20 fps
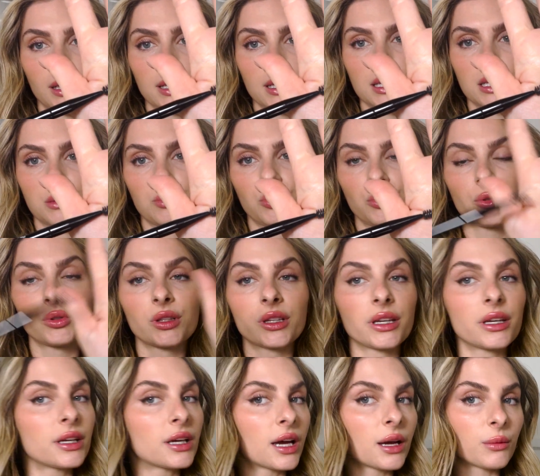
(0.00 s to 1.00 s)

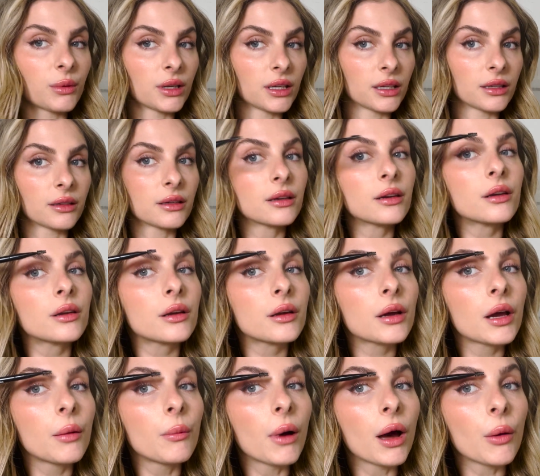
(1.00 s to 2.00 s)
Spoolie, I mean,
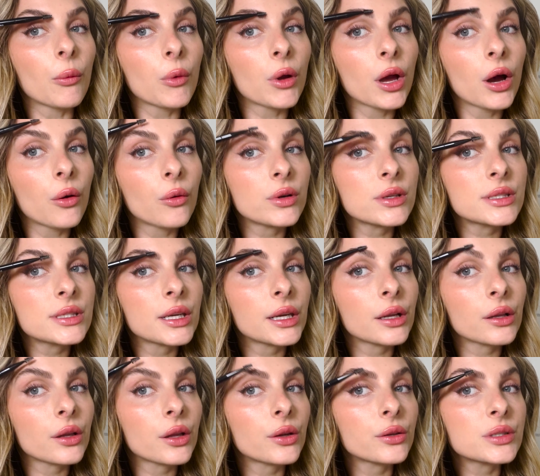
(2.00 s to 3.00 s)
come on, we always need a
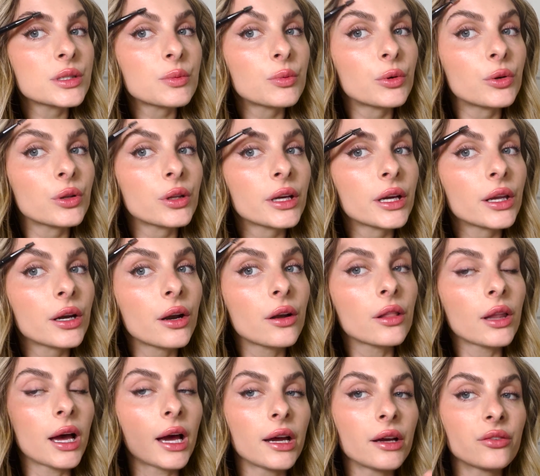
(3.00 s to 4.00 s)
little spoolie in our
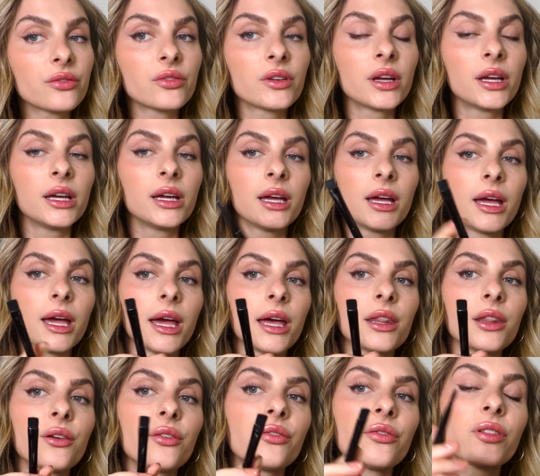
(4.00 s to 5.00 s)
life. And
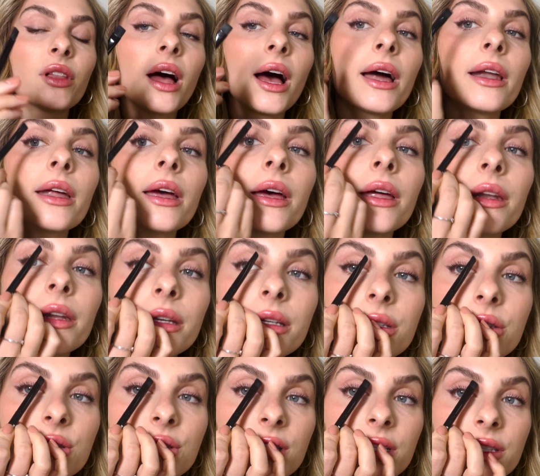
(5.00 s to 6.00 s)
the flat end
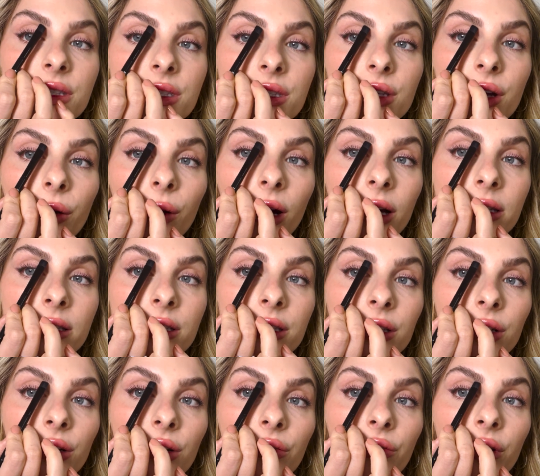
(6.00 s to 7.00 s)
is just so
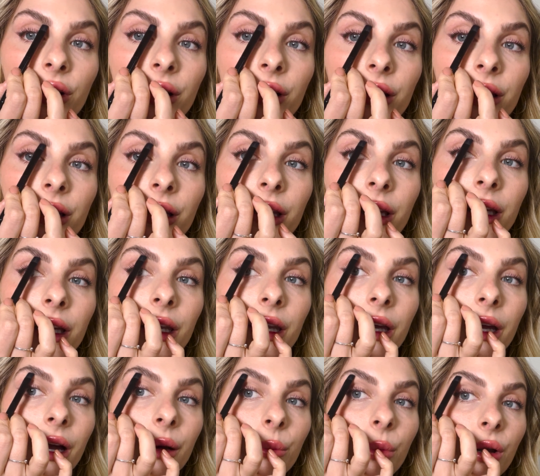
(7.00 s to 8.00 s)
ideal for cleaning
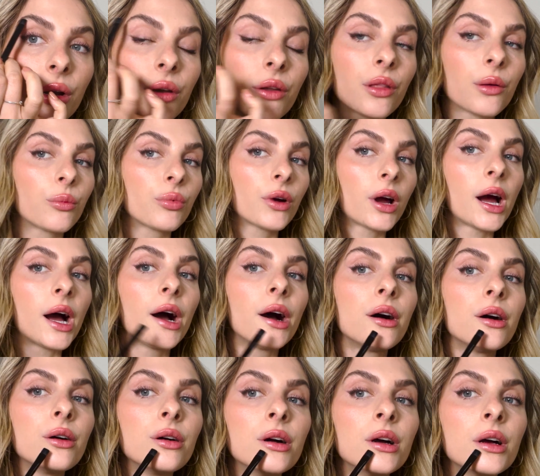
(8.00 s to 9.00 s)
up under the
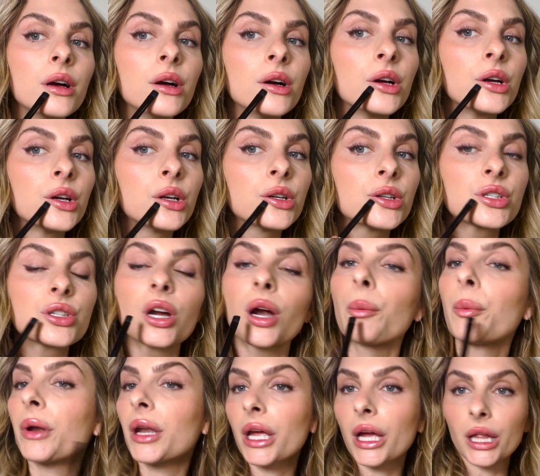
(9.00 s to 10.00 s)
brow,
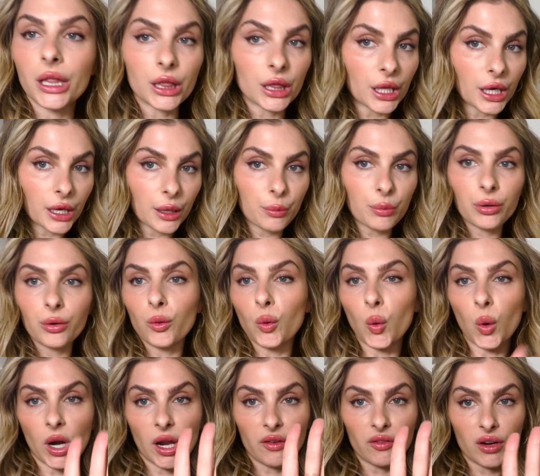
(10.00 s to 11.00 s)
sharpening a lip,
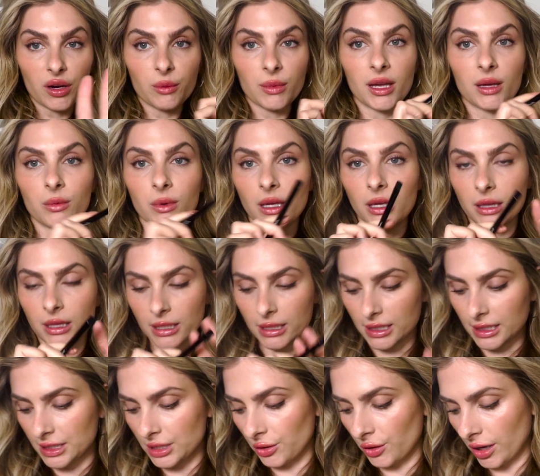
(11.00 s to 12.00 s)
whatever it may be, this
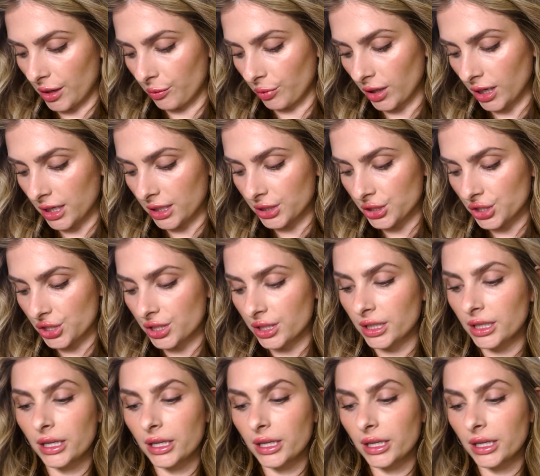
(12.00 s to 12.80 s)
is a great brush.